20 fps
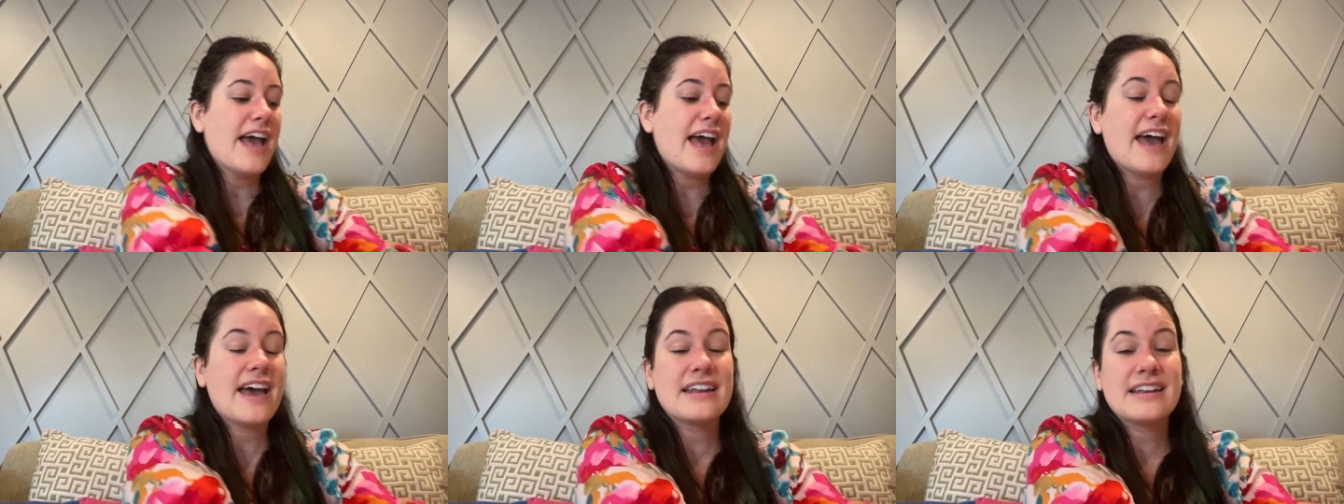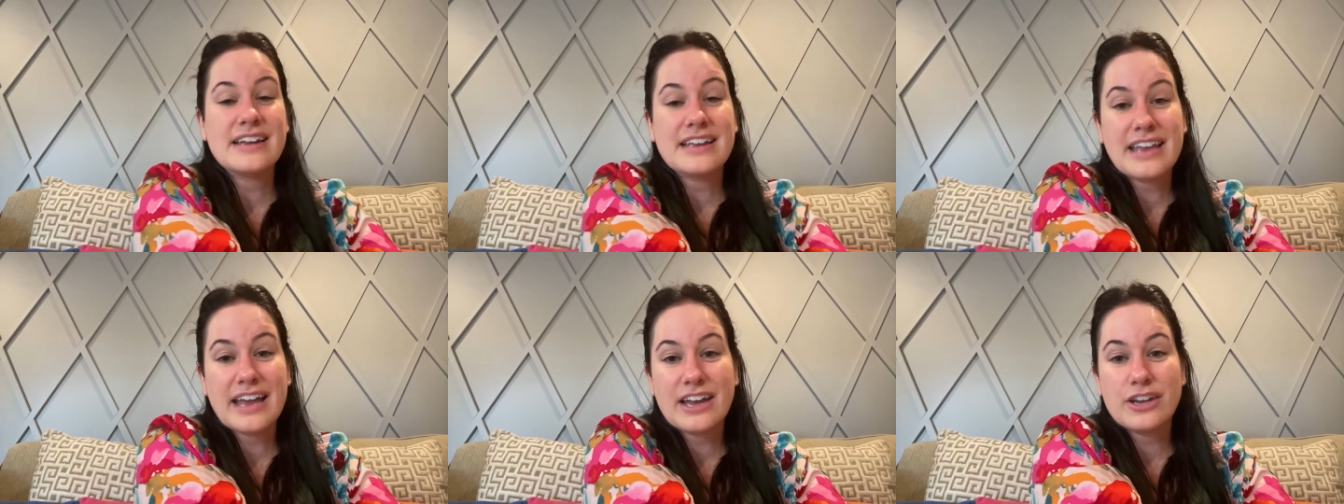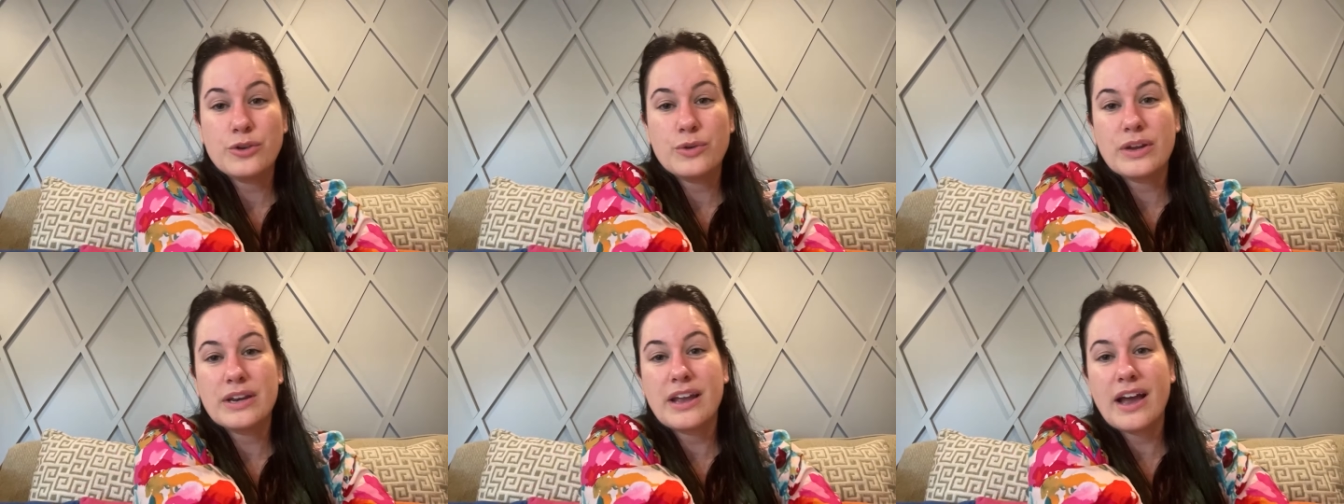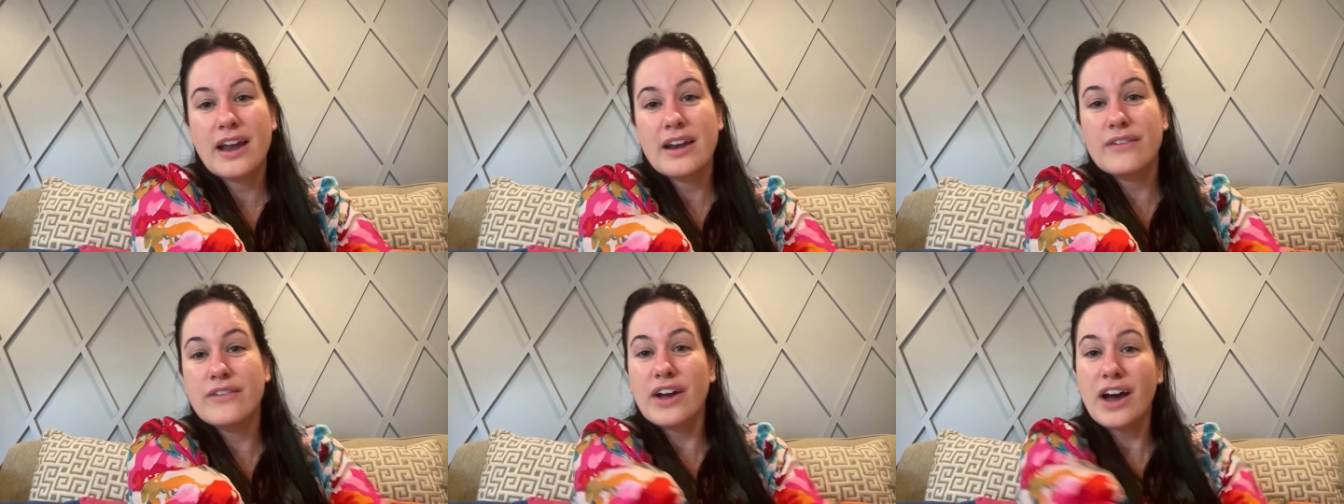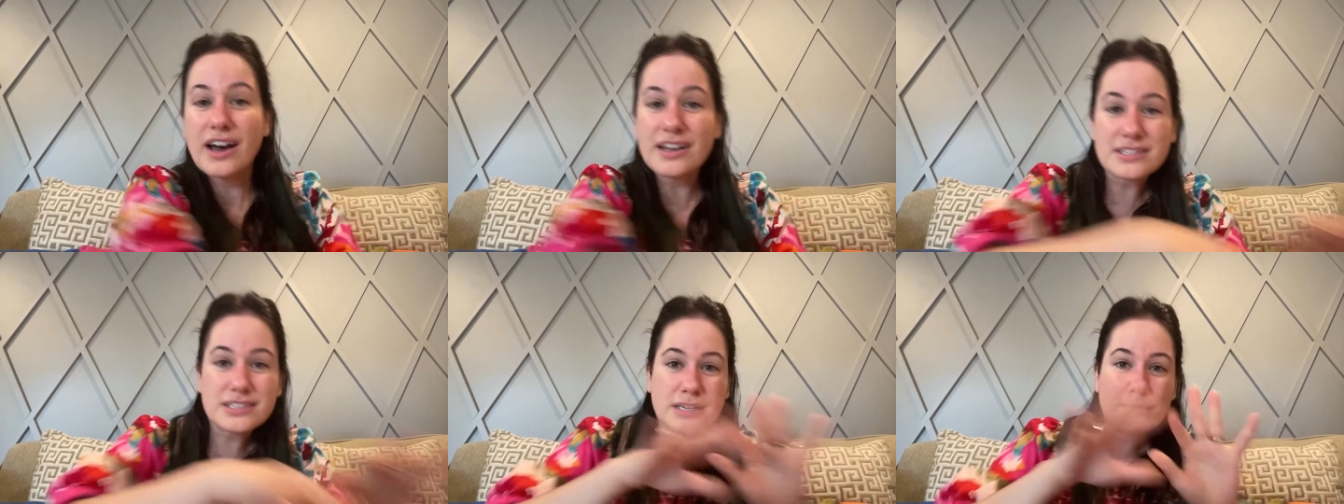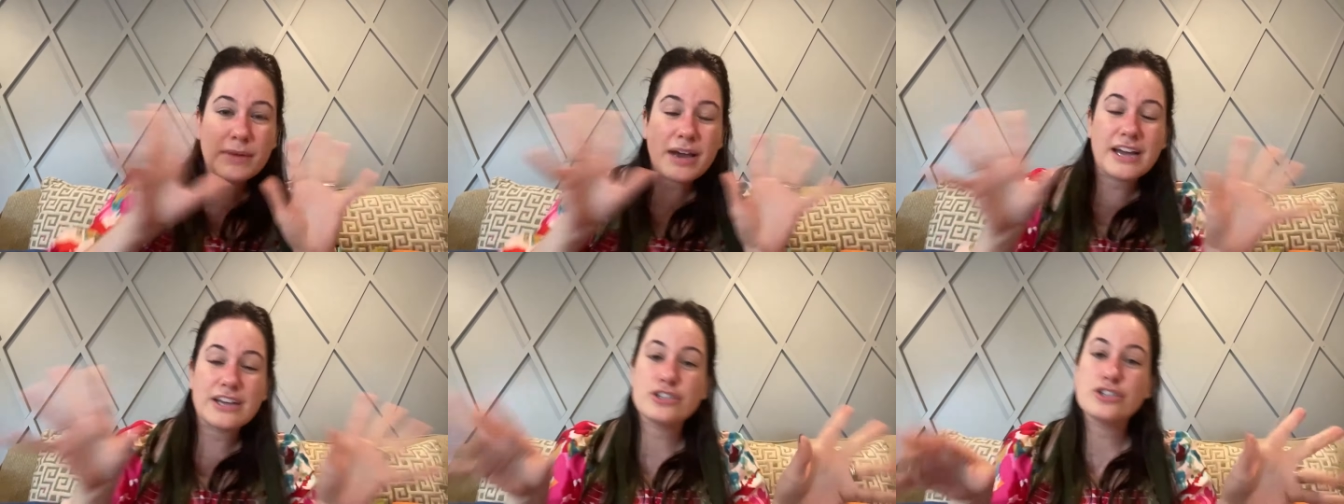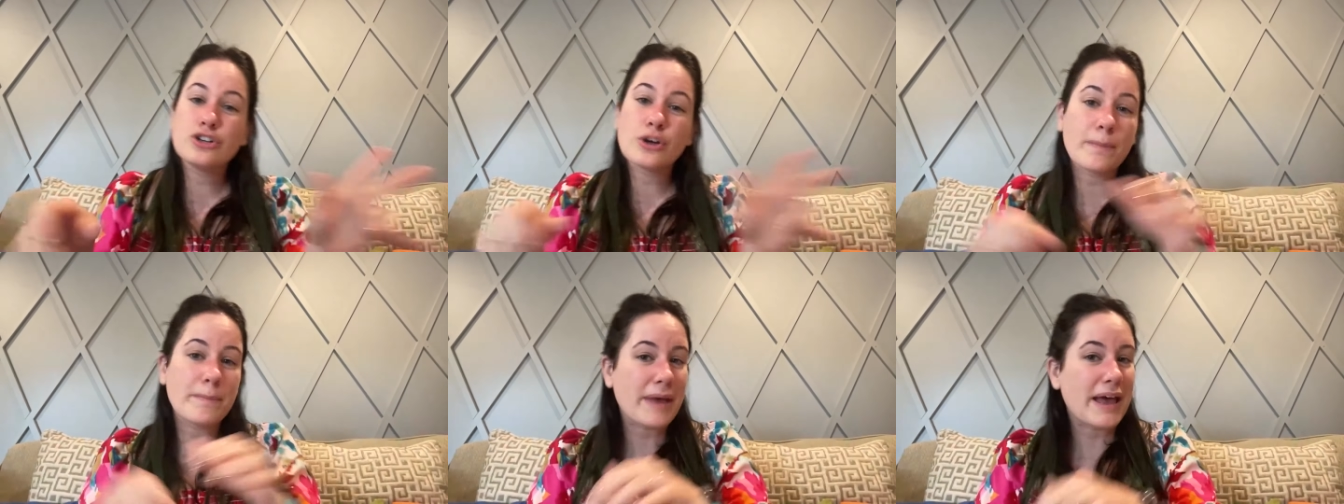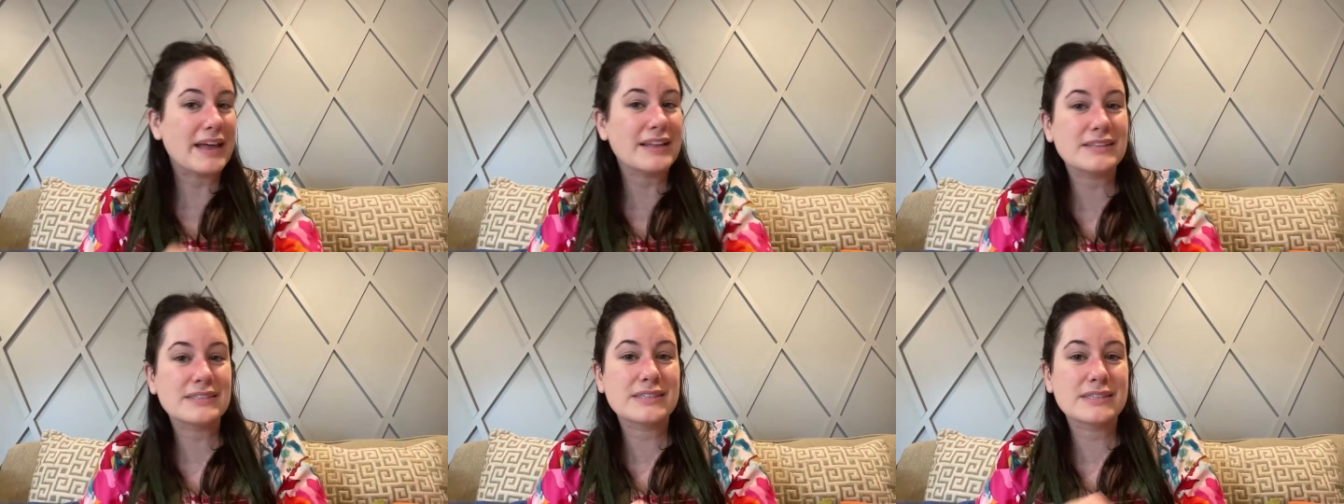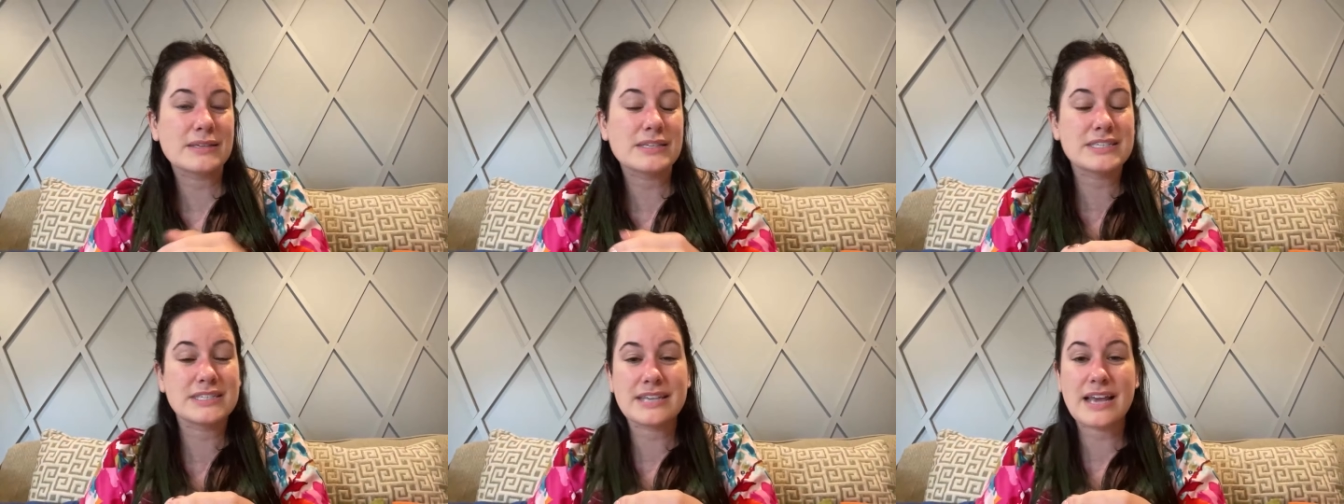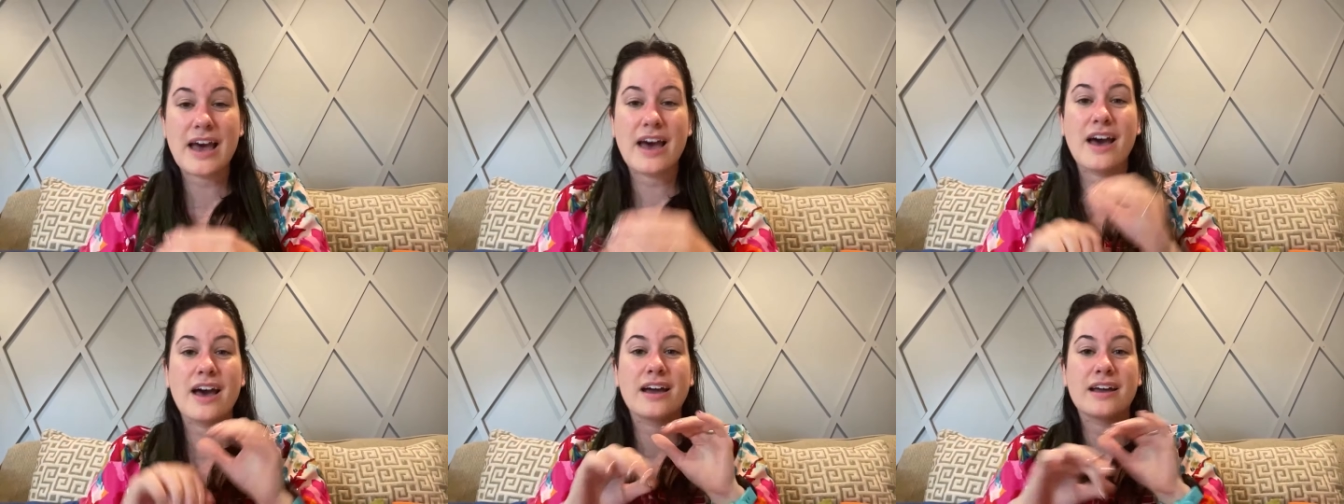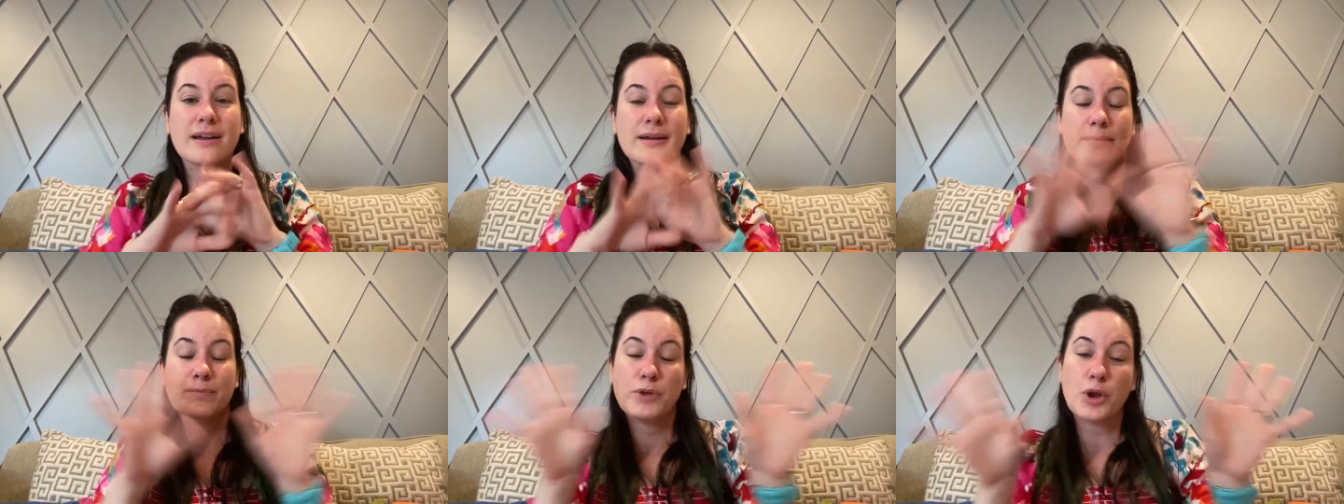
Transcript: And again, you can kind of customize your pet's, uh,